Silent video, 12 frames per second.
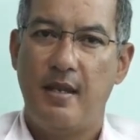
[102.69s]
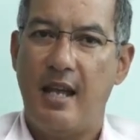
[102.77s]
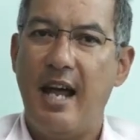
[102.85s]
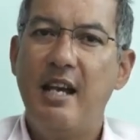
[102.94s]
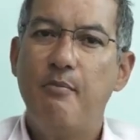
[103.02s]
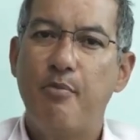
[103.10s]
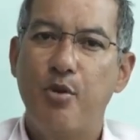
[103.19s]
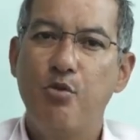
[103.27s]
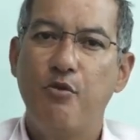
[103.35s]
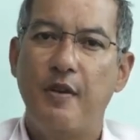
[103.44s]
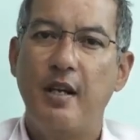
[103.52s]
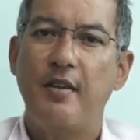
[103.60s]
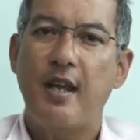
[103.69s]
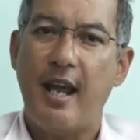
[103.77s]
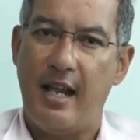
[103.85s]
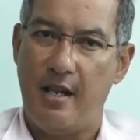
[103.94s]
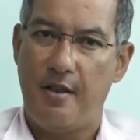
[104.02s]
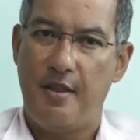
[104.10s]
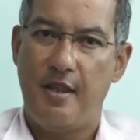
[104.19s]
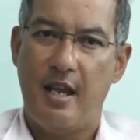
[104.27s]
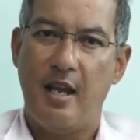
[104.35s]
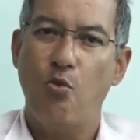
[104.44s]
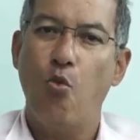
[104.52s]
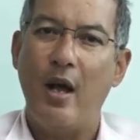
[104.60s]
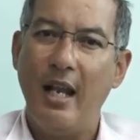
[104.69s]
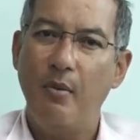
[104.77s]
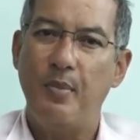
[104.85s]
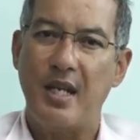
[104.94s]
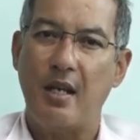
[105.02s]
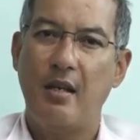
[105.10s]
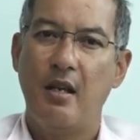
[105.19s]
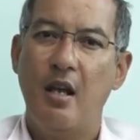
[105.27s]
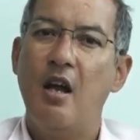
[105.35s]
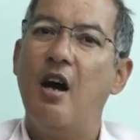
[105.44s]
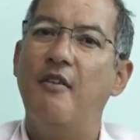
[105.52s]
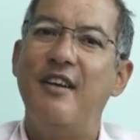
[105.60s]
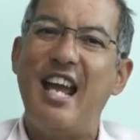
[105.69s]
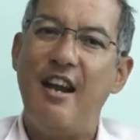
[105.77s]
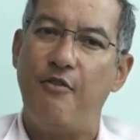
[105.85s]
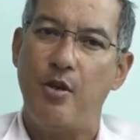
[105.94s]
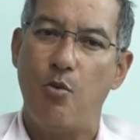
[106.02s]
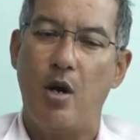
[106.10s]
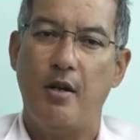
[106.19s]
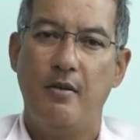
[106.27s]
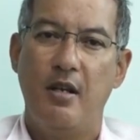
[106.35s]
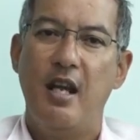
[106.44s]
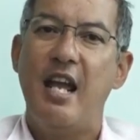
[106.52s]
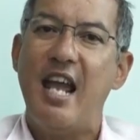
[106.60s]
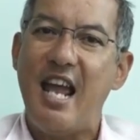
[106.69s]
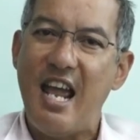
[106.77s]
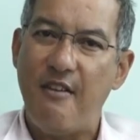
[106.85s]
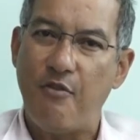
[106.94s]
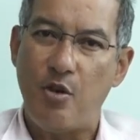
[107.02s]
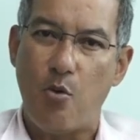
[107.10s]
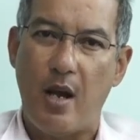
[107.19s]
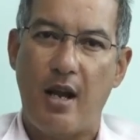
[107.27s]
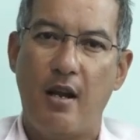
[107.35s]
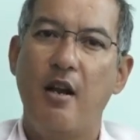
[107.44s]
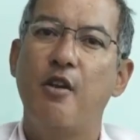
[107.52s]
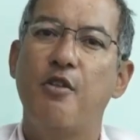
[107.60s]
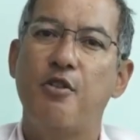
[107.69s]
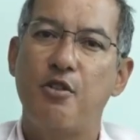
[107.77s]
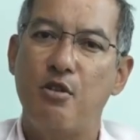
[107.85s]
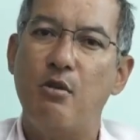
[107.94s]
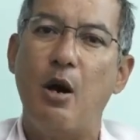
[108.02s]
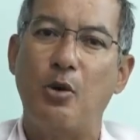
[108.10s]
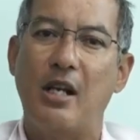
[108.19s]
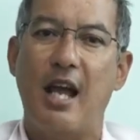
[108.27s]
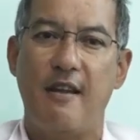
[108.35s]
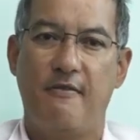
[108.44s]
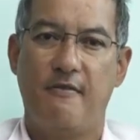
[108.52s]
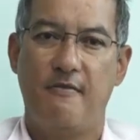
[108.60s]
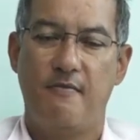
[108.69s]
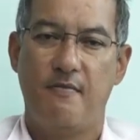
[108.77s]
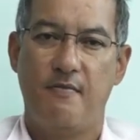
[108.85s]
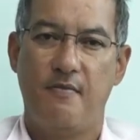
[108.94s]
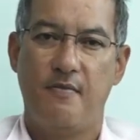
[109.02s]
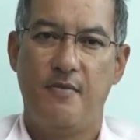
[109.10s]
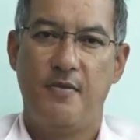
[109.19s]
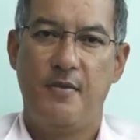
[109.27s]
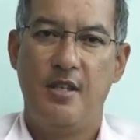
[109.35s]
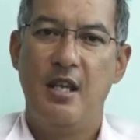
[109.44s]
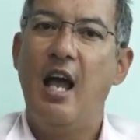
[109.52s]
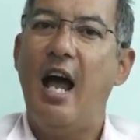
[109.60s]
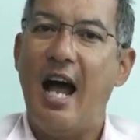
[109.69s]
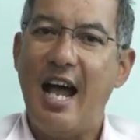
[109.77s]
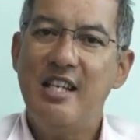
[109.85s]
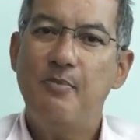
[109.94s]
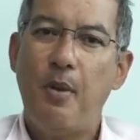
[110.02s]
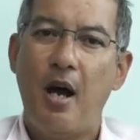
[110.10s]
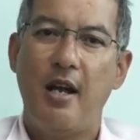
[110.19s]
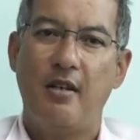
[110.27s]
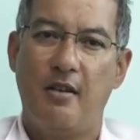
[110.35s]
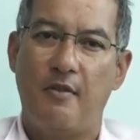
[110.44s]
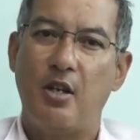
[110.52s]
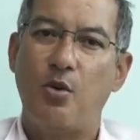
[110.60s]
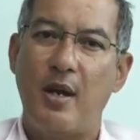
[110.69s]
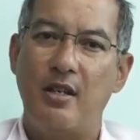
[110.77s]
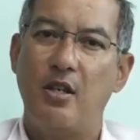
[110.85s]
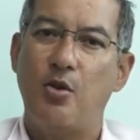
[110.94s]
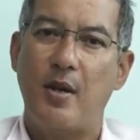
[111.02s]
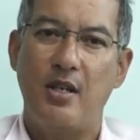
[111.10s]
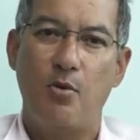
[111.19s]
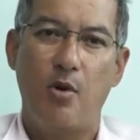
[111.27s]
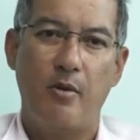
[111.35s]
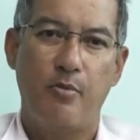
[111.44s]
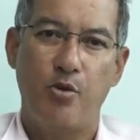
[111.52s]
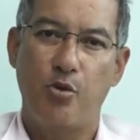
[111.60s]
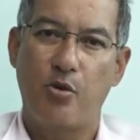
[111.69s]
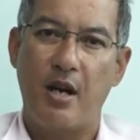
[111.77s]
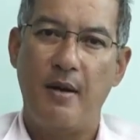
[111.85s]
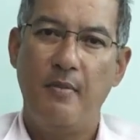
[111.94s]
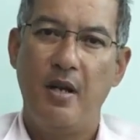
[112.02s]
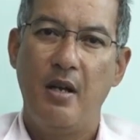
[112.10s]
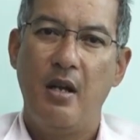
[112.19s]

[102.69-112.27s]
and improving the health and well-being of everyone everywhere throughout life. As part of the 2021 program,